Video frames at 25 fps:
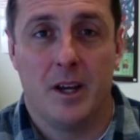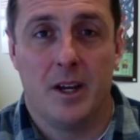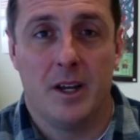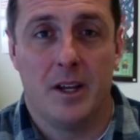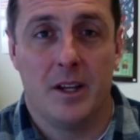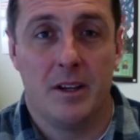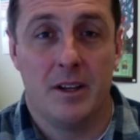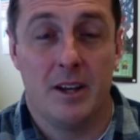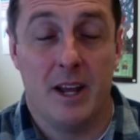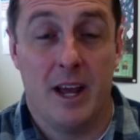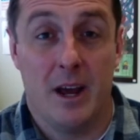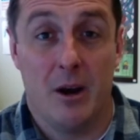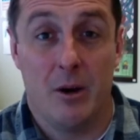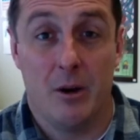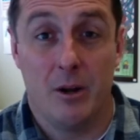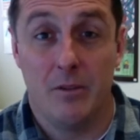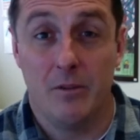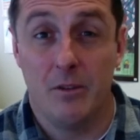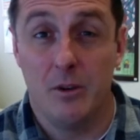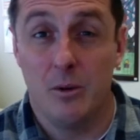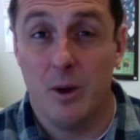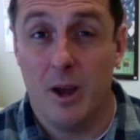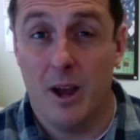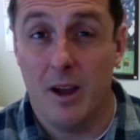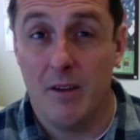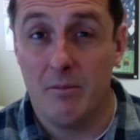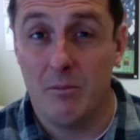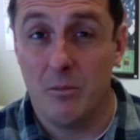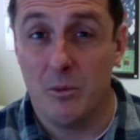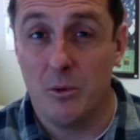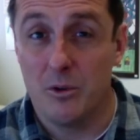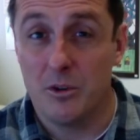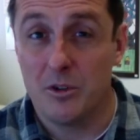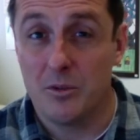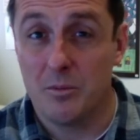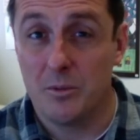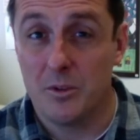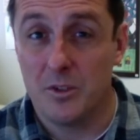Now, if you have more
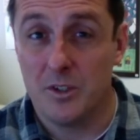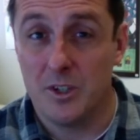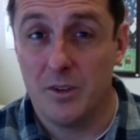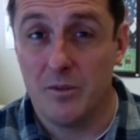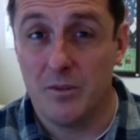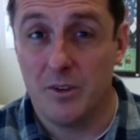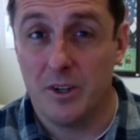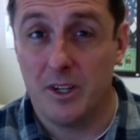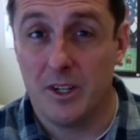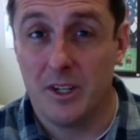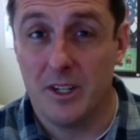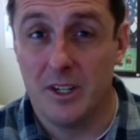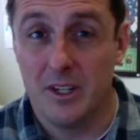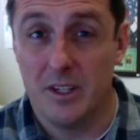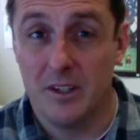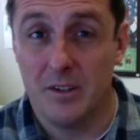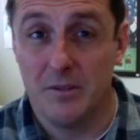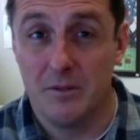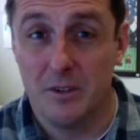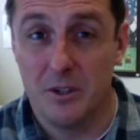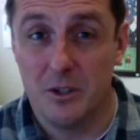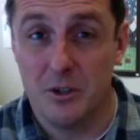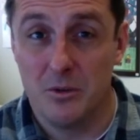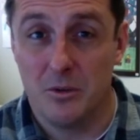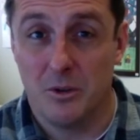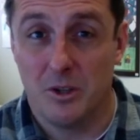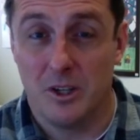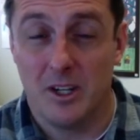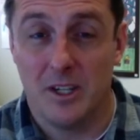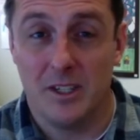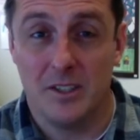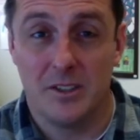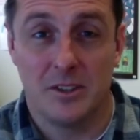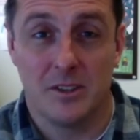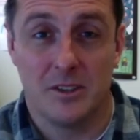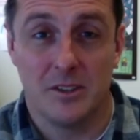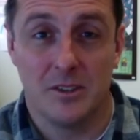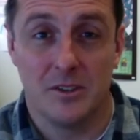specific and
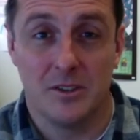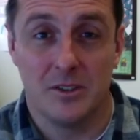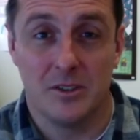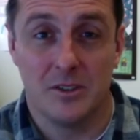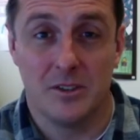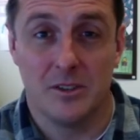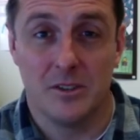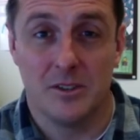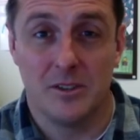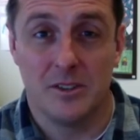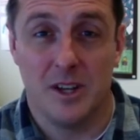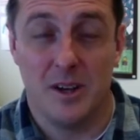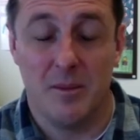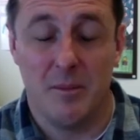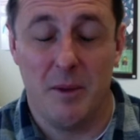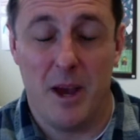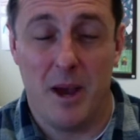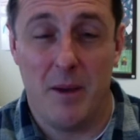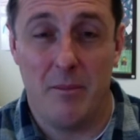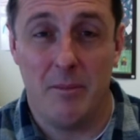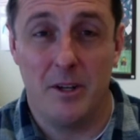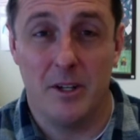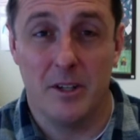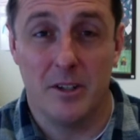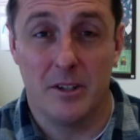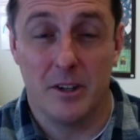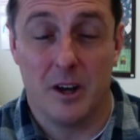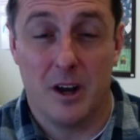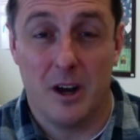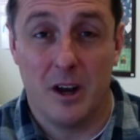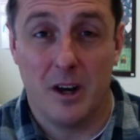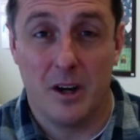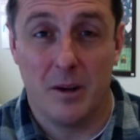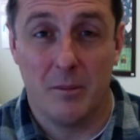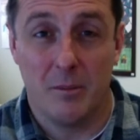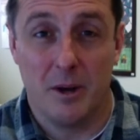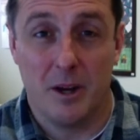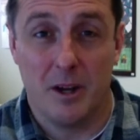individualized concerns, I'm happy to
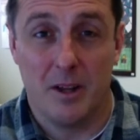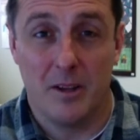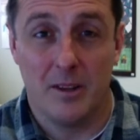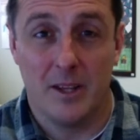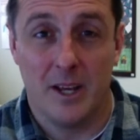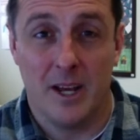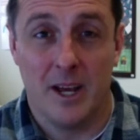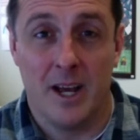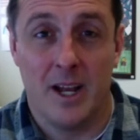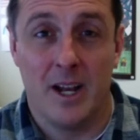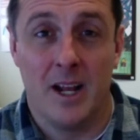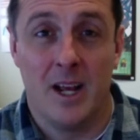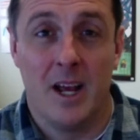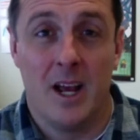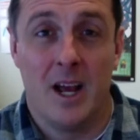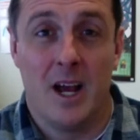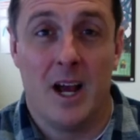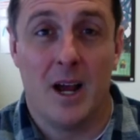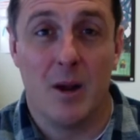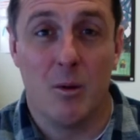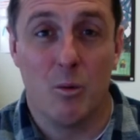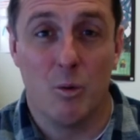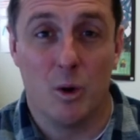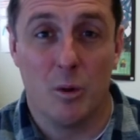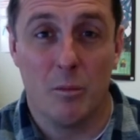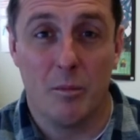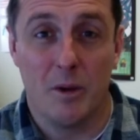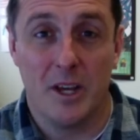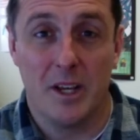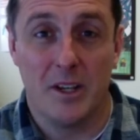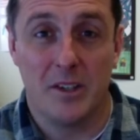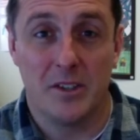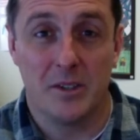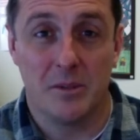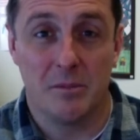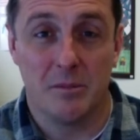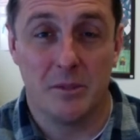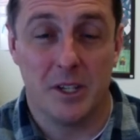talk about that. I will make
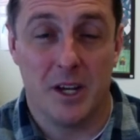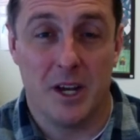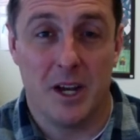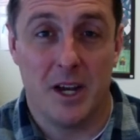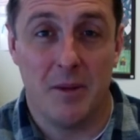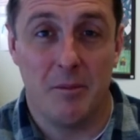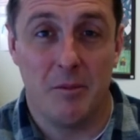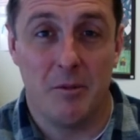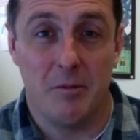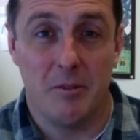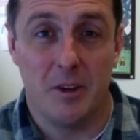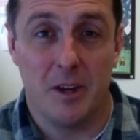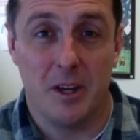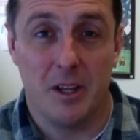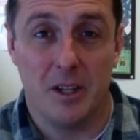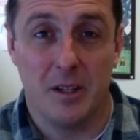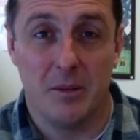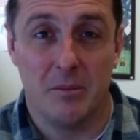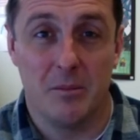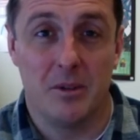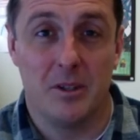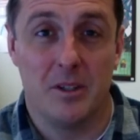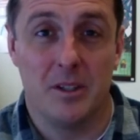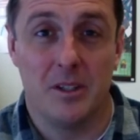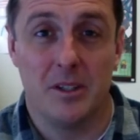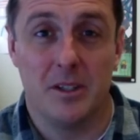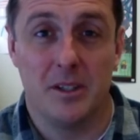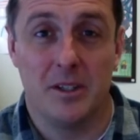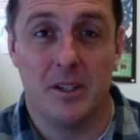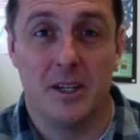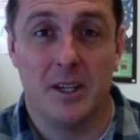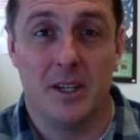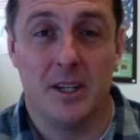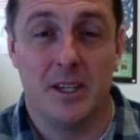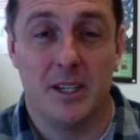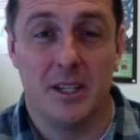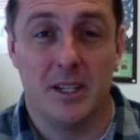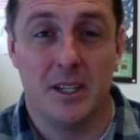some time available
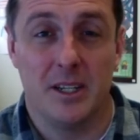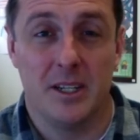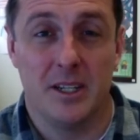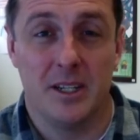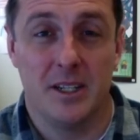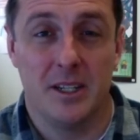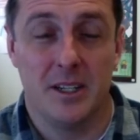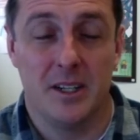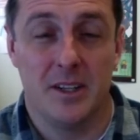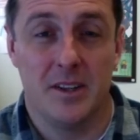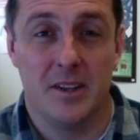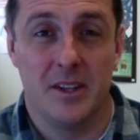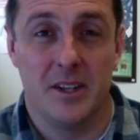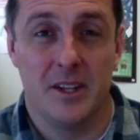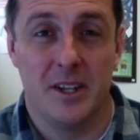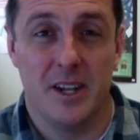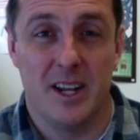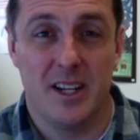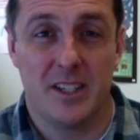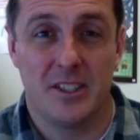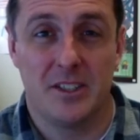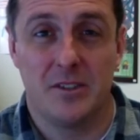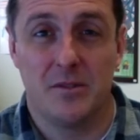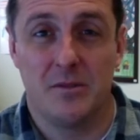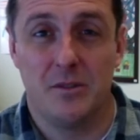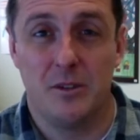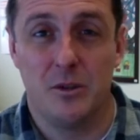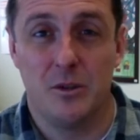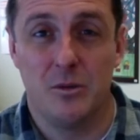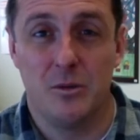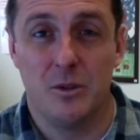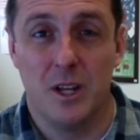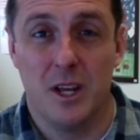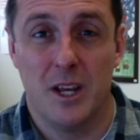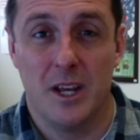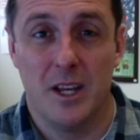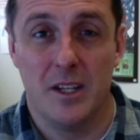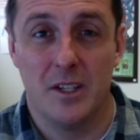in the next few
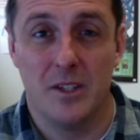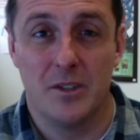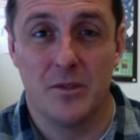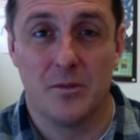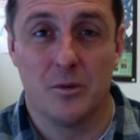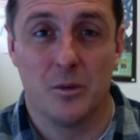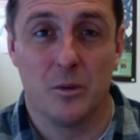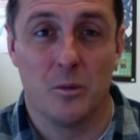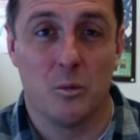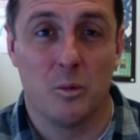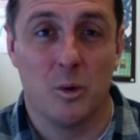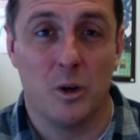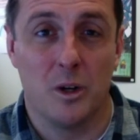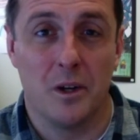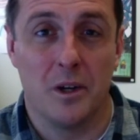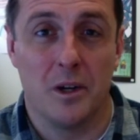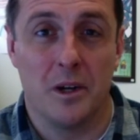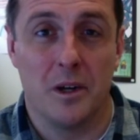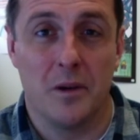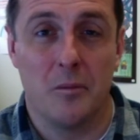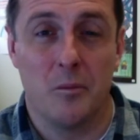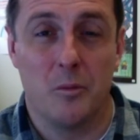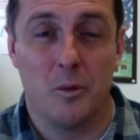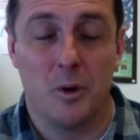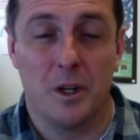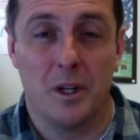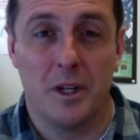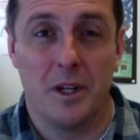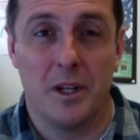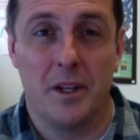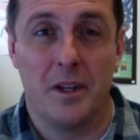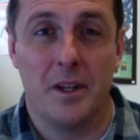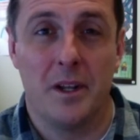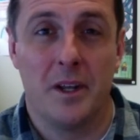days for one-on-one